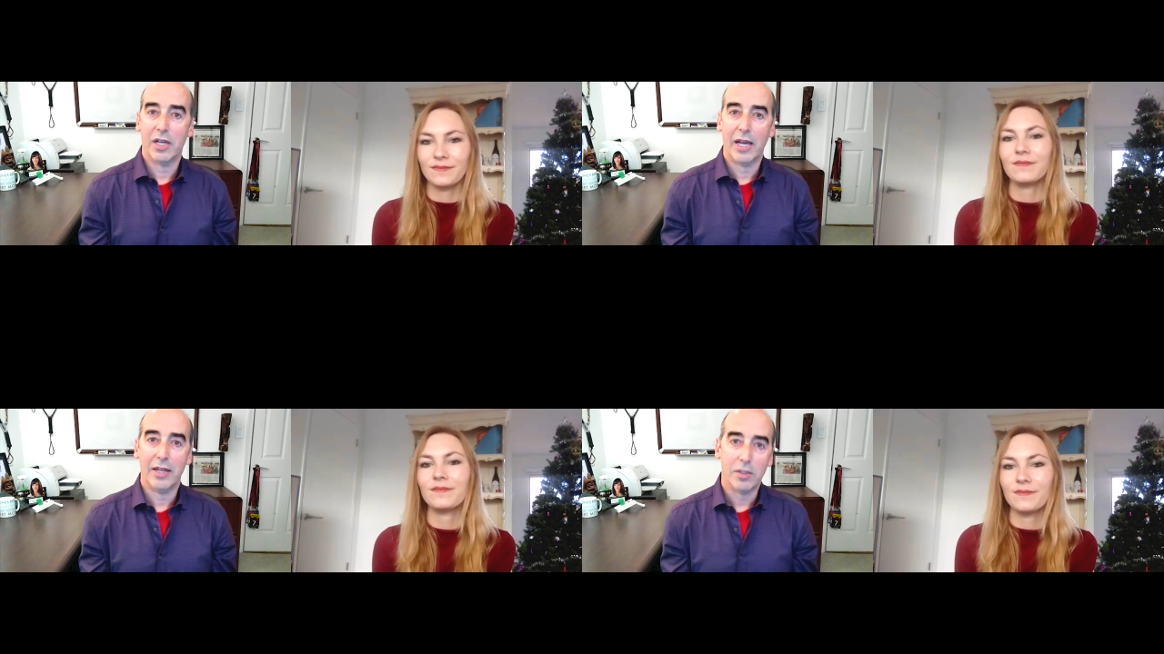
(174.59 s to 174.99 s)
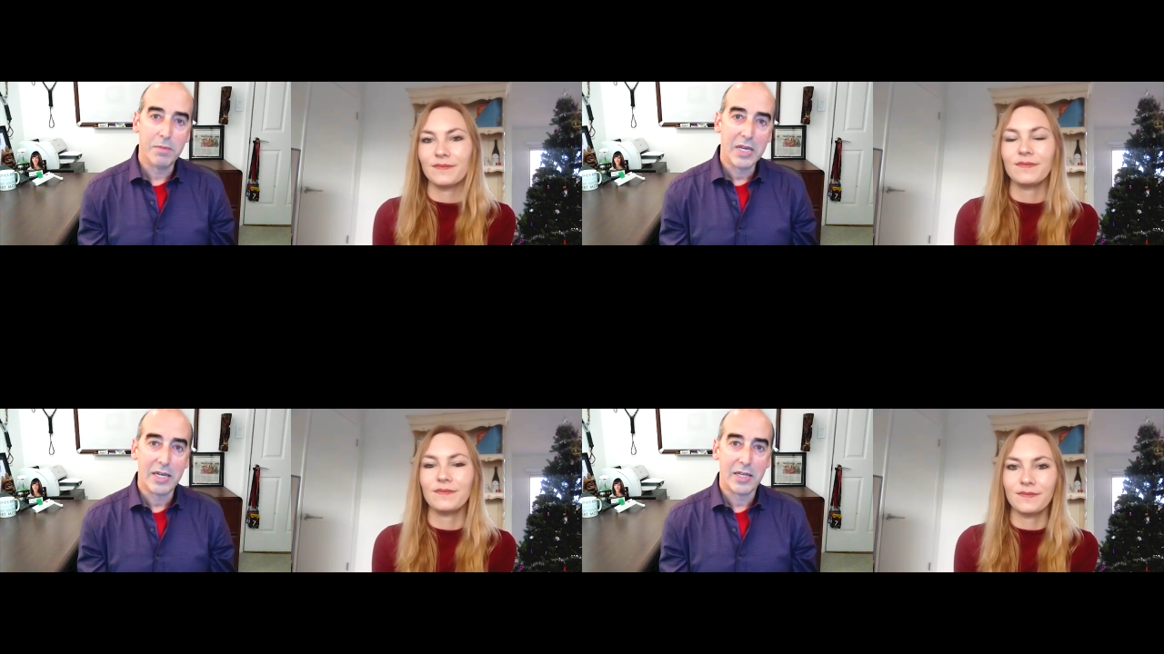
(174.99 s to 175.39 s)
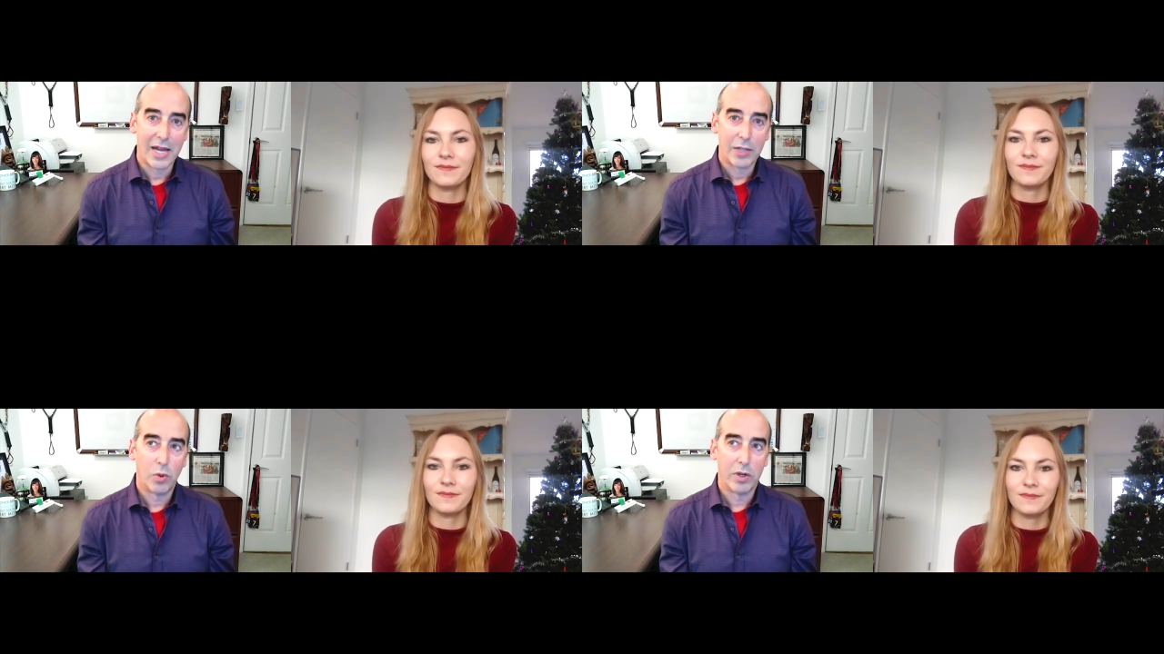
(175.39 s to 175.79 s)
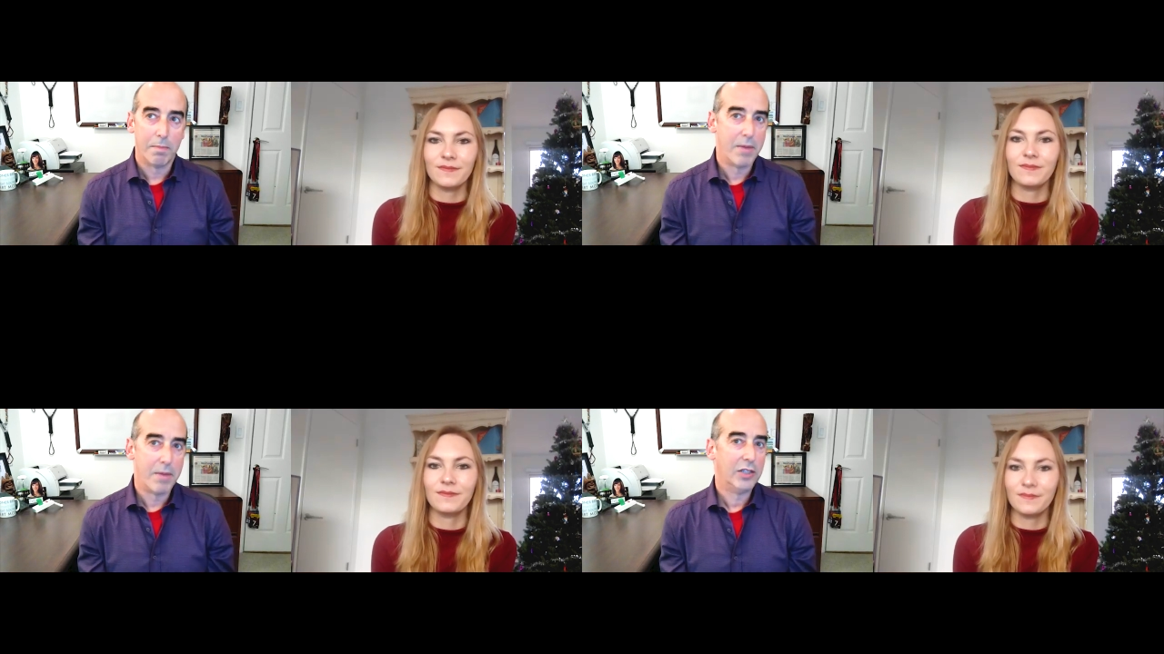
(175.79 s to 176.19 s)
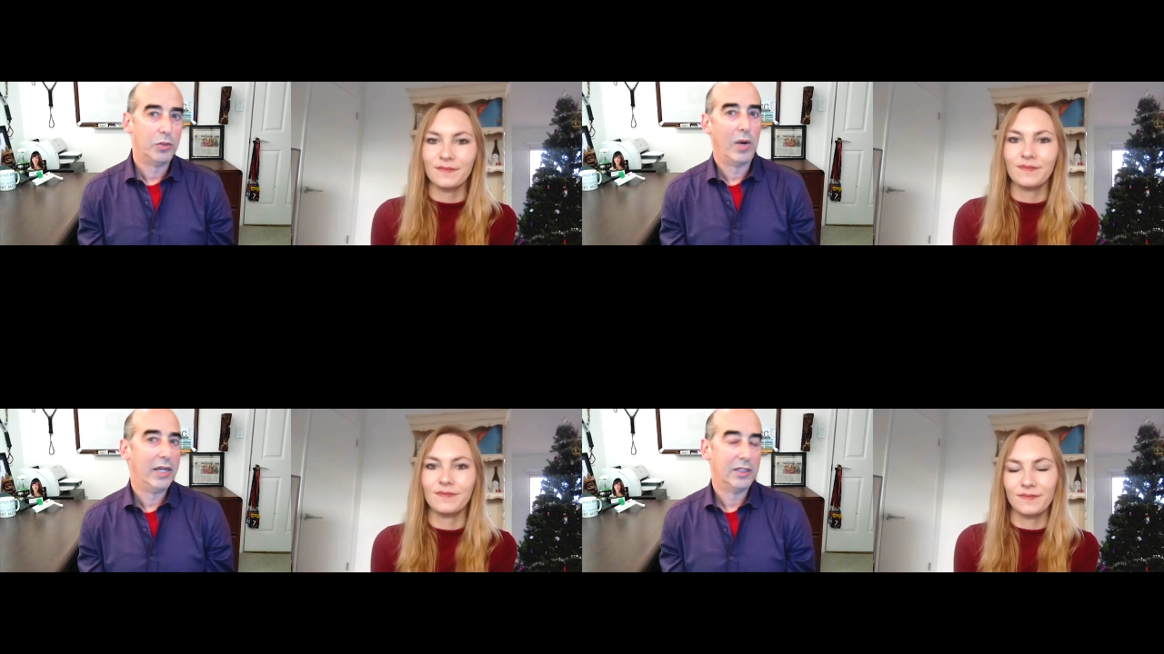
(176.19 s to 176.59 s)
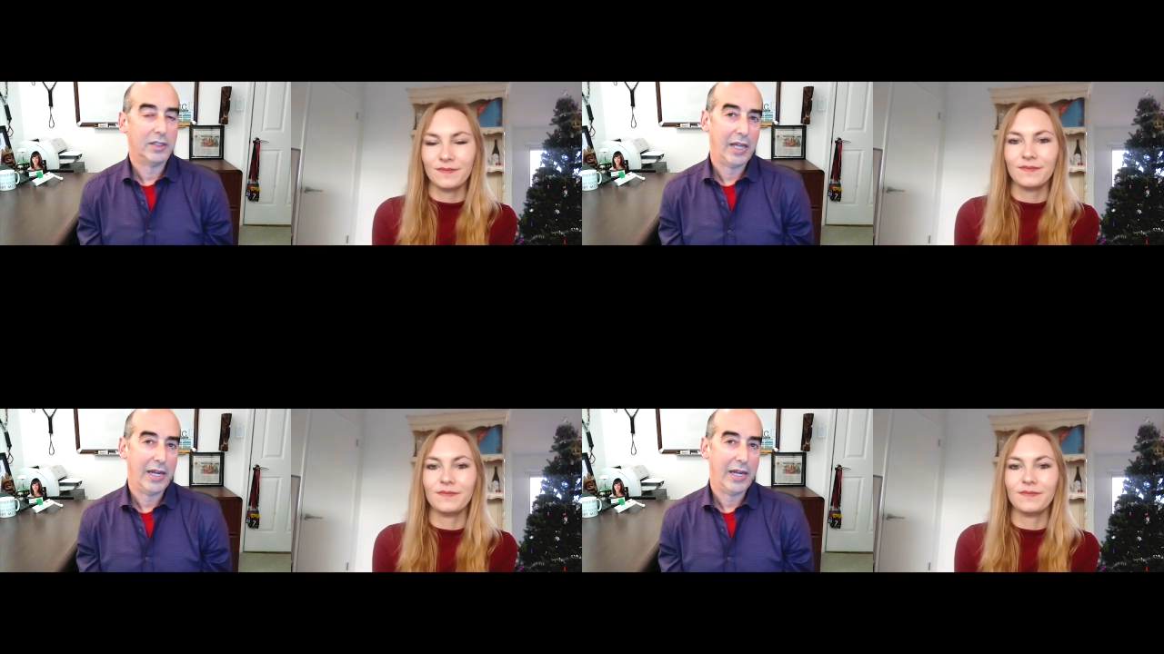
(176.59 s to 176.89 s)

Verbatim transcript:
Speaker 1: And to me, that's one of the best ways to stay